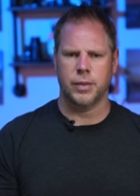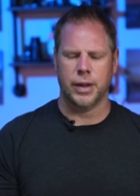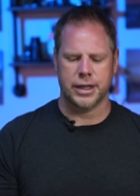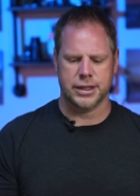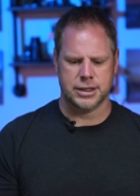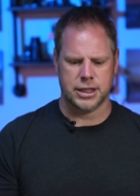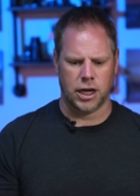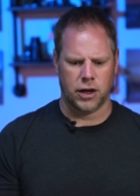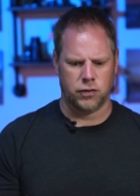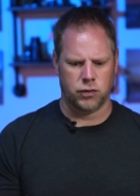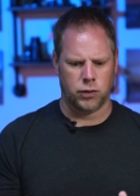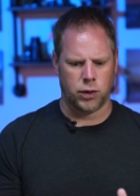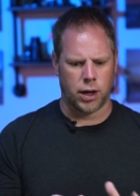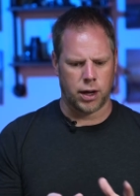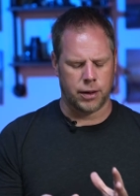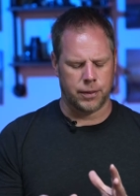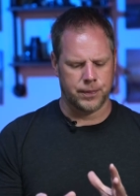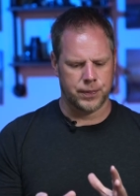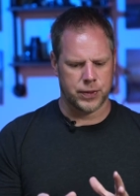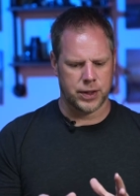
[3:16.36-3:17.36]
to myself,
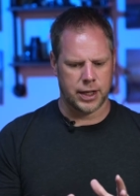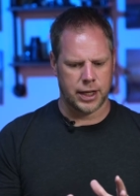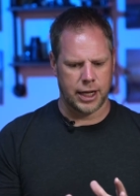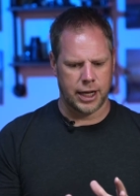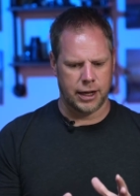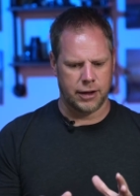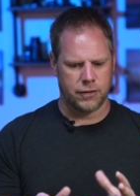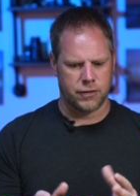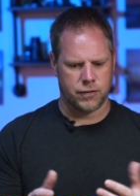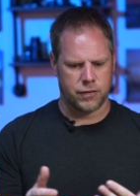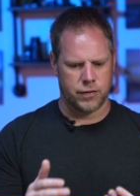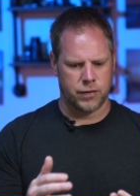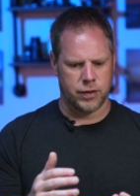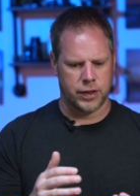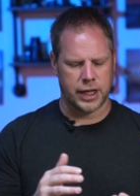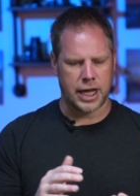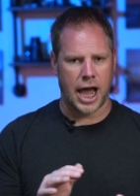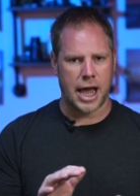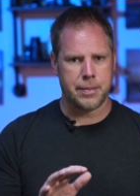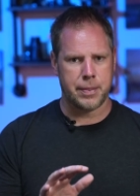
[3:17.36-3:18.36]
well, if
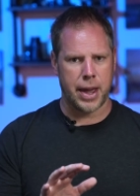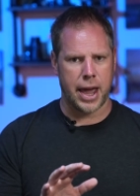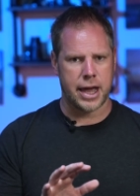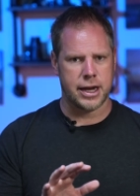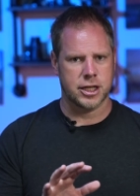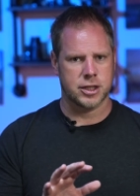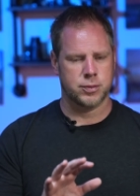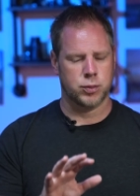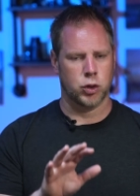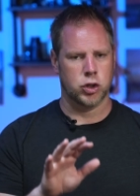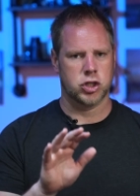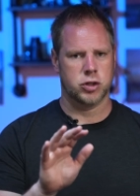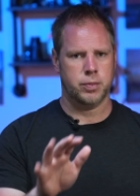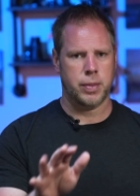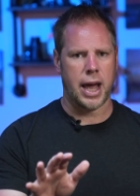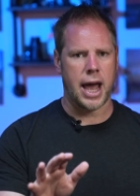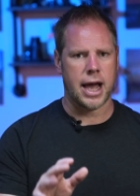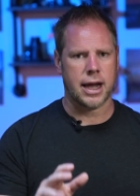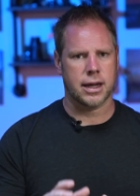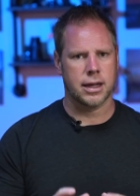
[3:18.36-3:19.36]
the iPad is pushed
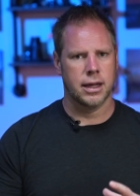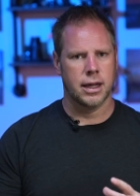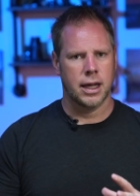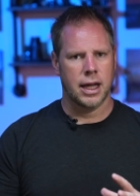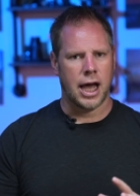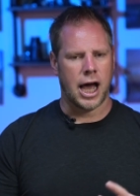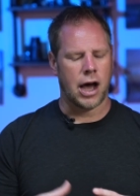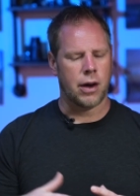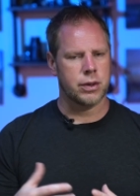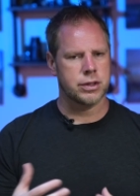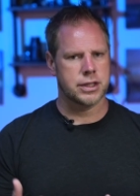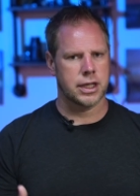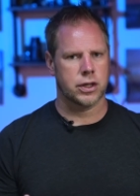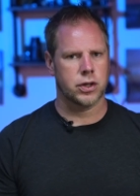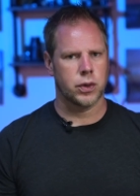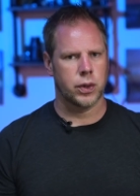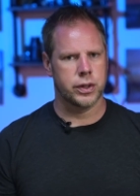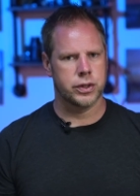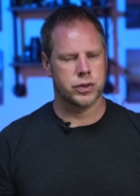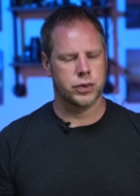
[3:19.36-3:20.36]
back, how is
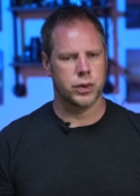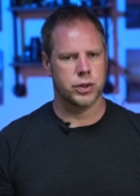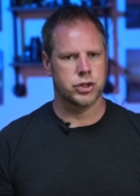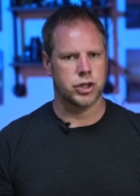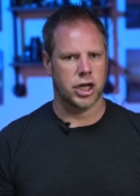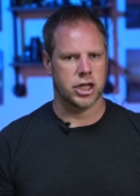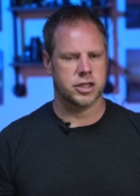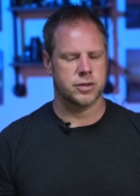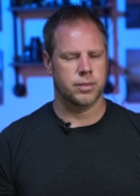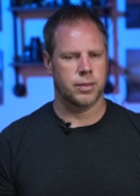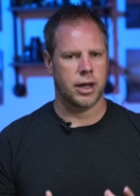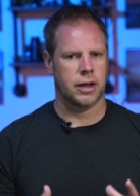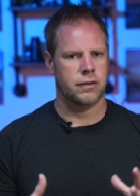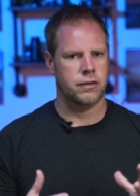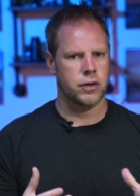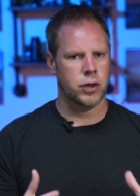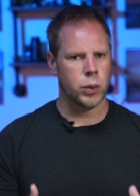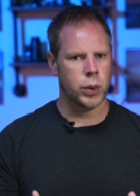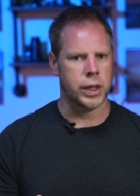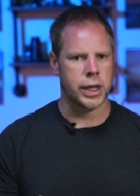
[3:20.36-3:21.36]
that going to adjust my
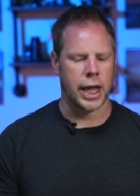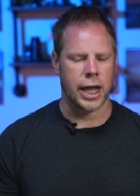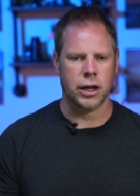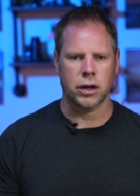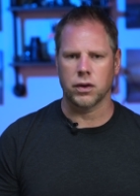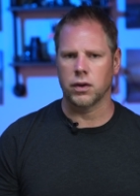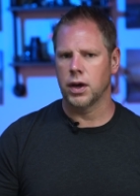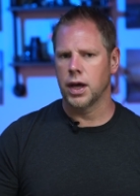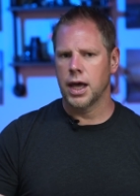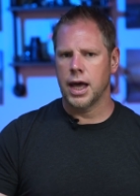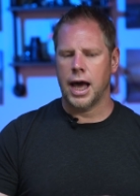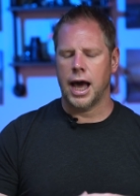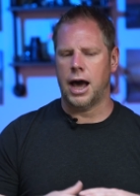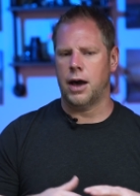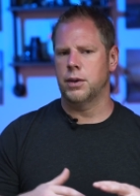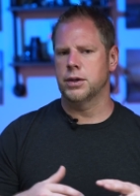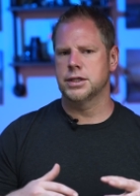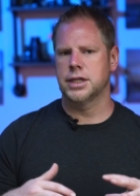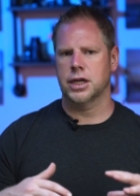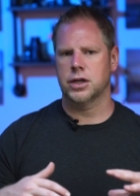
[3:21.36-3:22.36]
viewing angle?
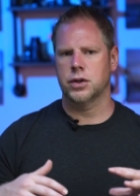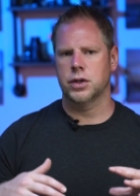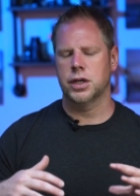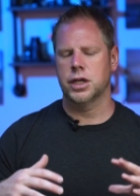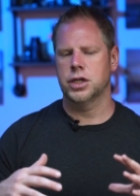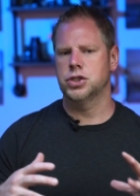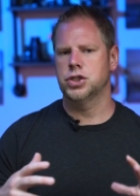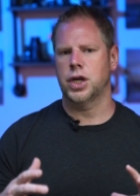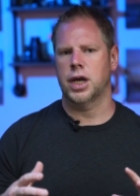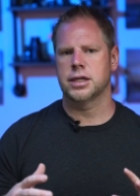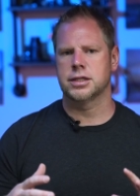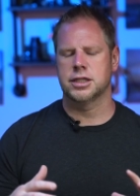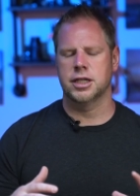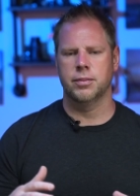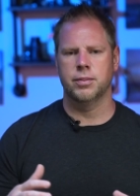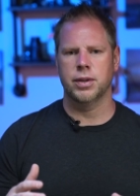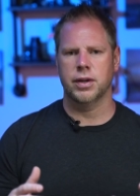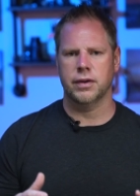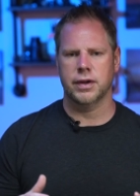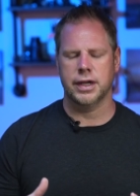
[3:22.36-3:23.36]
How is that going to adjust the
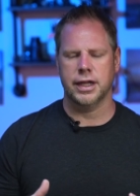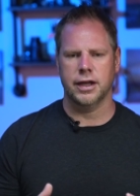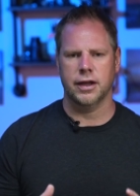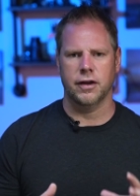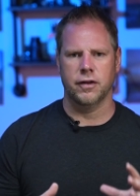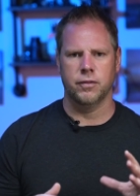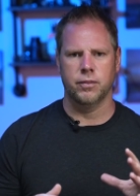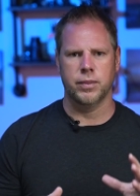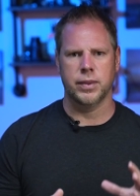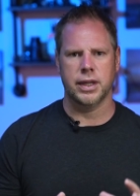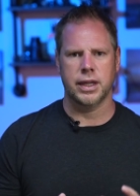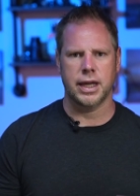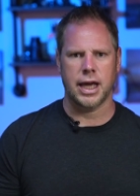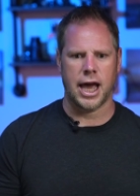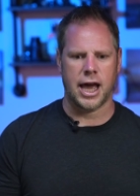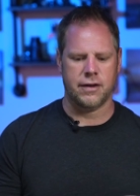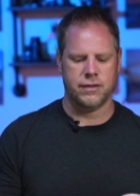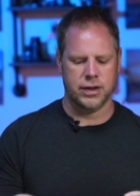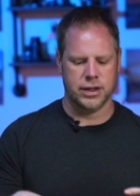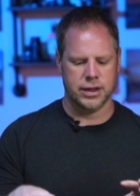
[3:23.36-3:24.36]
ability of me
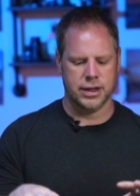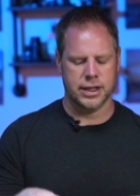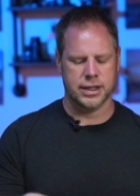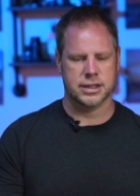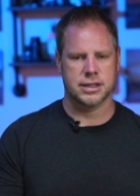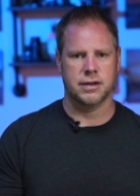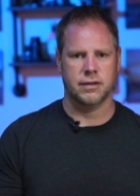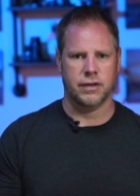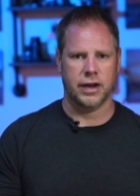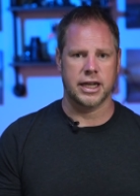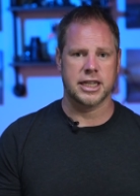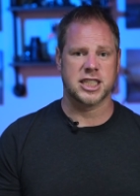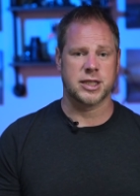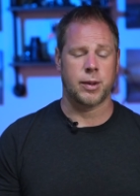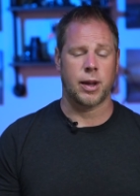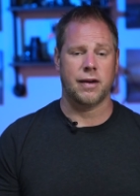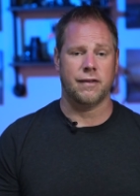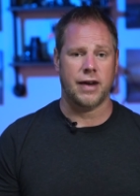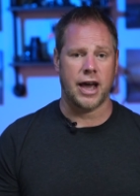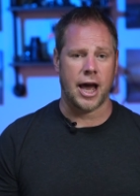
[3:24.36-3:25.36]
having this device
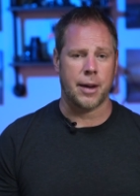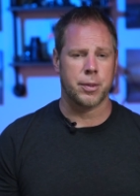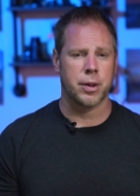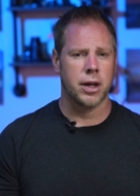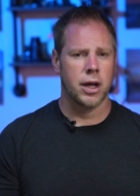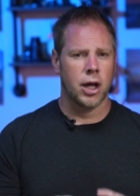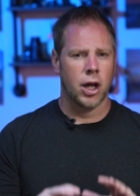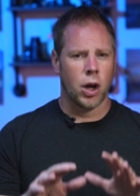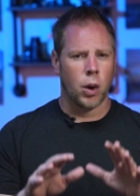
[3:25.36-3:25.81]
in my lap?